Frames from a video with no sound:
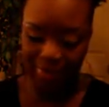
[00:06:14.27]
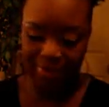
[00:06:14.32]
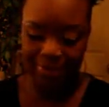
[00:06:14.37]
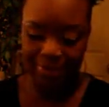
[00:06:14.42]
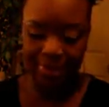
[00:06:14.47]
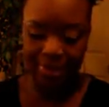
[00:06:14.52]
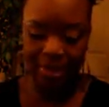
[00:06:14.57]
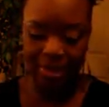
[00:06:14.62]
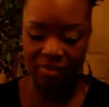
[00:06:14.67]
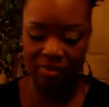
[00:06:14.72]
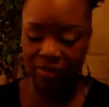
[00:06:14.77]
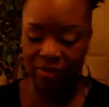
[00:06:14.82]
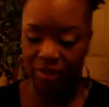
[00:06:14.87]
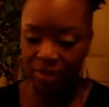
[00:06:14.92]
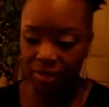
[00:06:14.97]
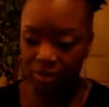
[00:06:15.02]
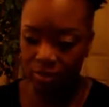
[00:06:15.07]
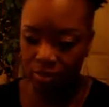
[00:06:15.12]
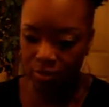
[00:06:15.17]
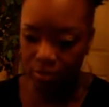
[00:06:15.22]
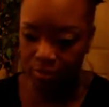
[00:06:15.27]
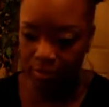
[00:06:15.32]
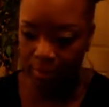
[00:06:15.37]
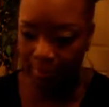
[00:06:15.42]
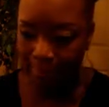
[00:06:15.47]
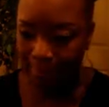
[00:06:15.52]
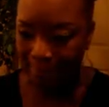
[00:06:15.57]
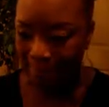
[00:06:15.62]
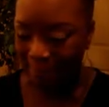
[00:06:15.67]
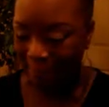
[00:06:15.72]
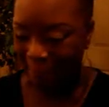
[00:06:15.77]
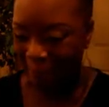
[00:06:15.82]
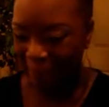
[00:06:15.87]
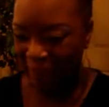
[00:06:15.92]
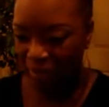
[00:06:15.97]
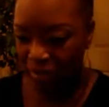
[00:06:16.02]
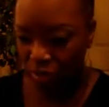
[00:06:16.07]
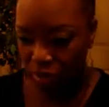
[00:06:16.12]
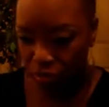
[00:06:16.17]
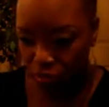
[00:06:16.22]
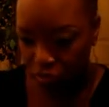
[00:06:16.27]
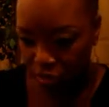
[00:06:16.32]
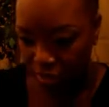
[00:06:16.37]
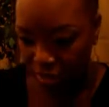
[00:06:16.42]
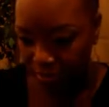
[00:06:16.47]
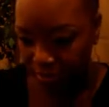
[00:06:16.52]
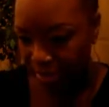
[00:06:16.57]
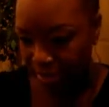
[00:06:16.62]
Like I said, I have another gold tone